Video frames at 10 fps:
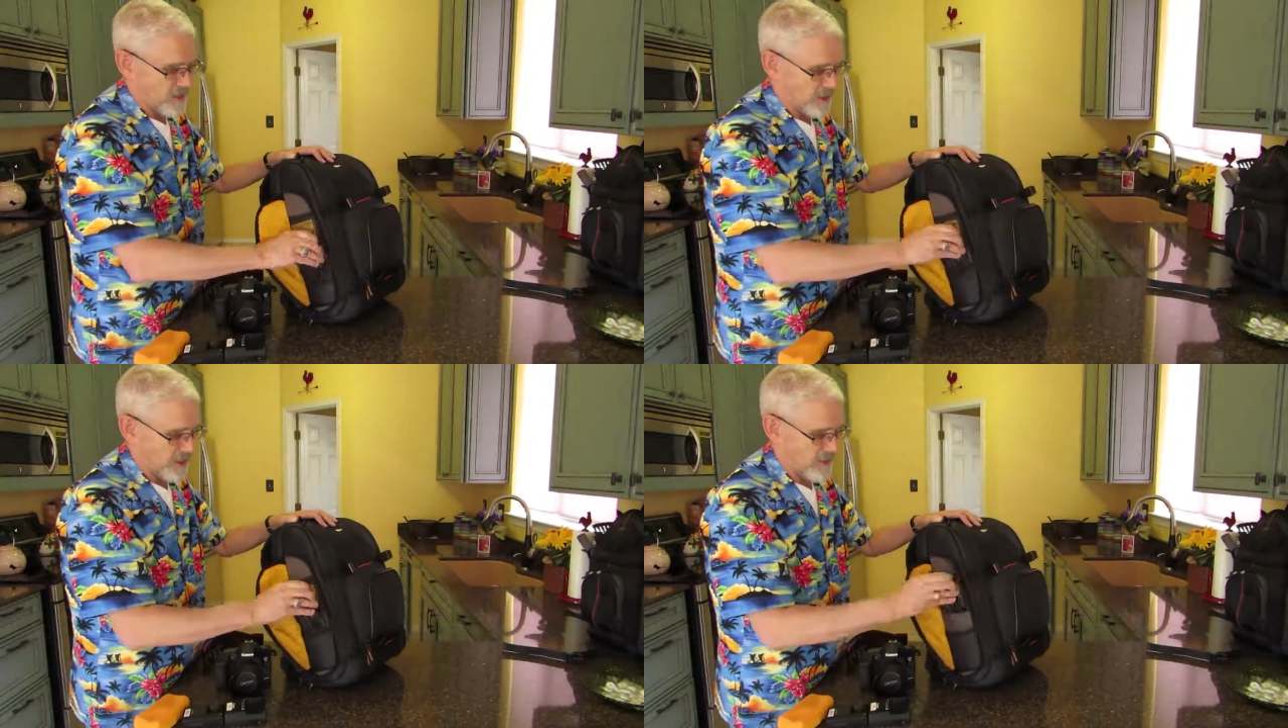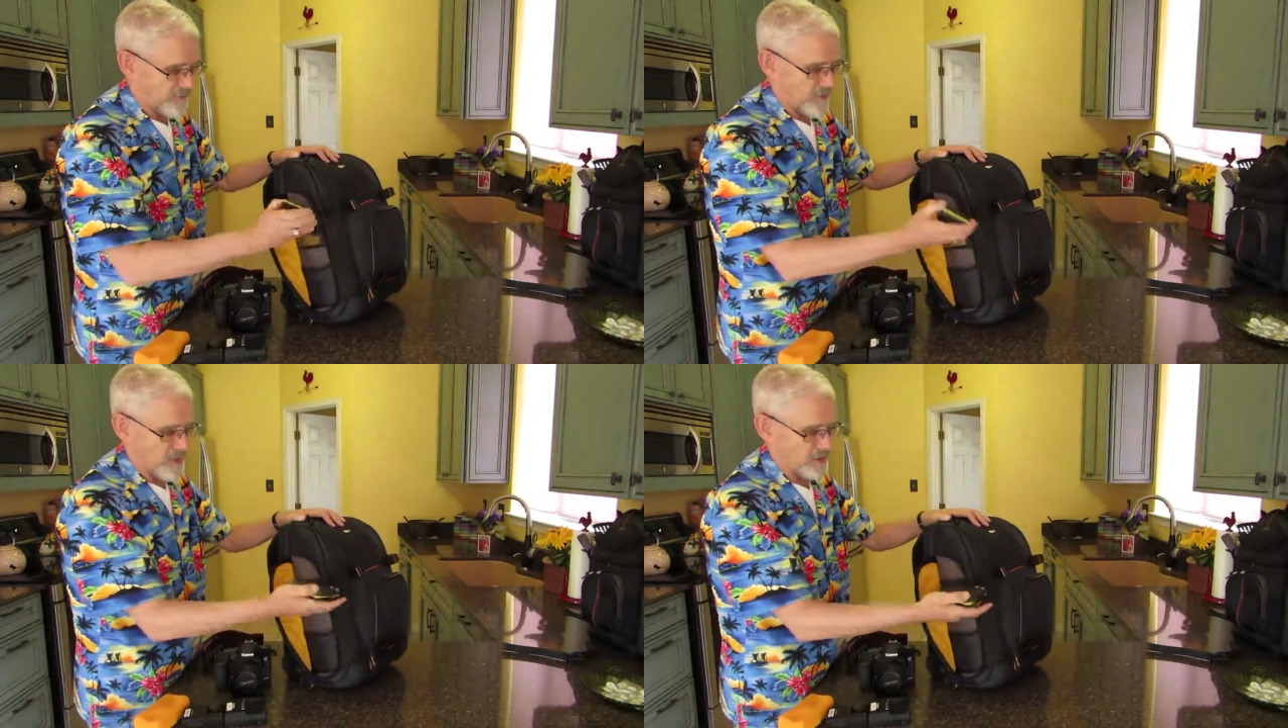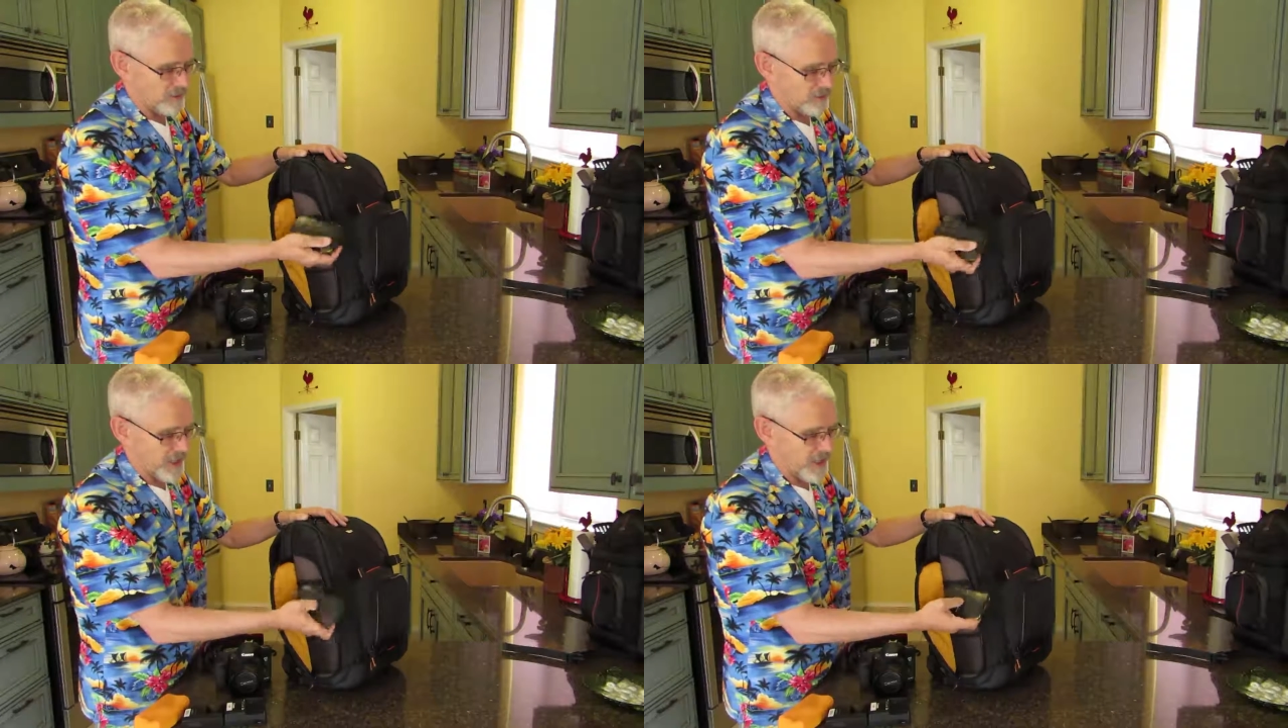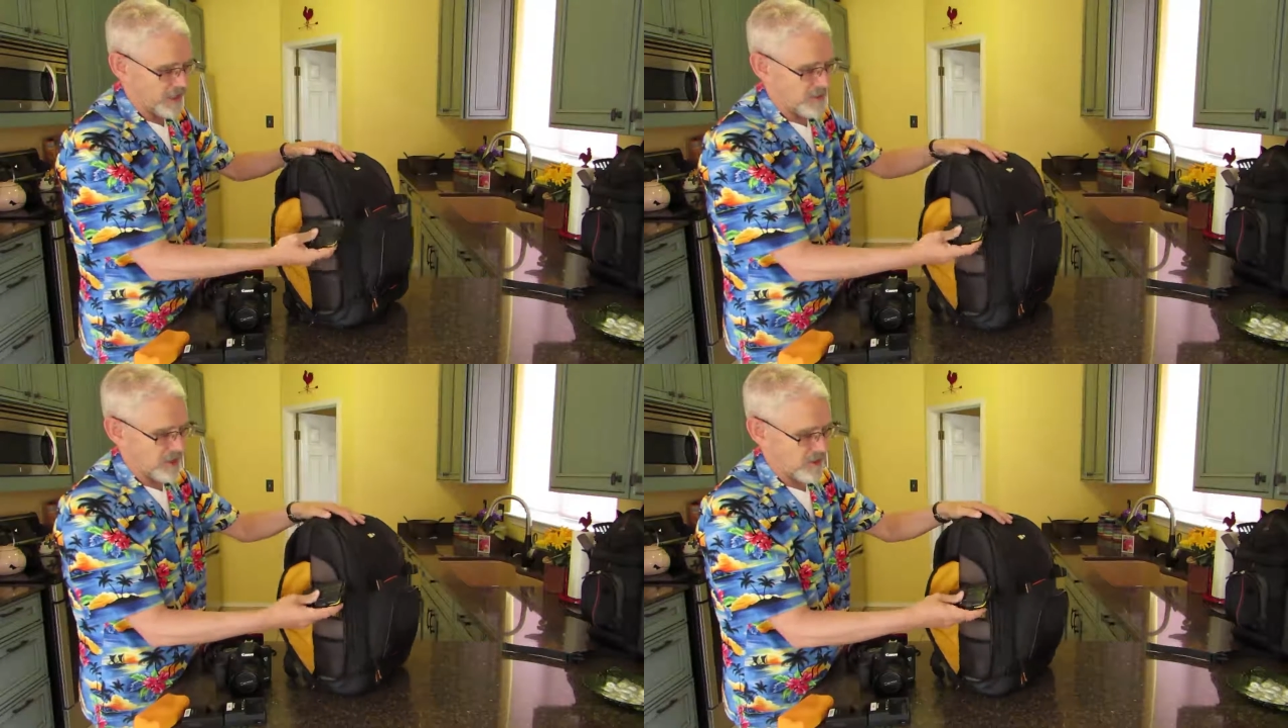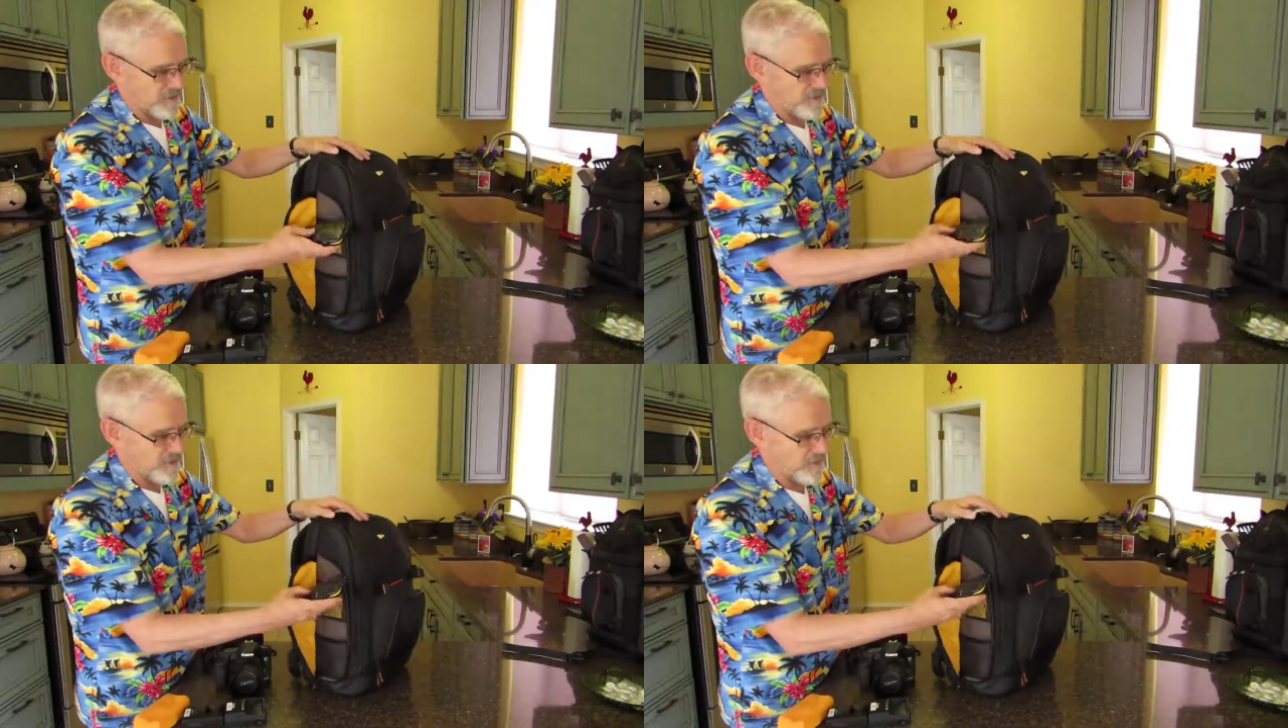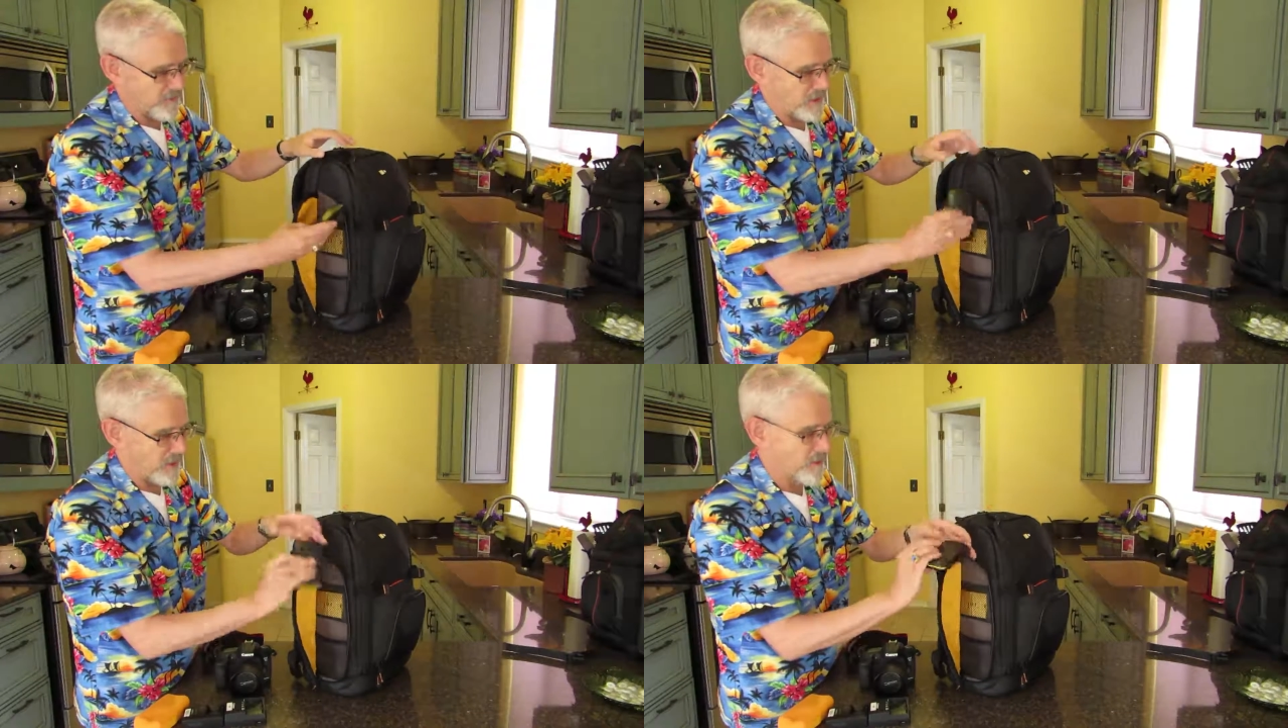a little case here from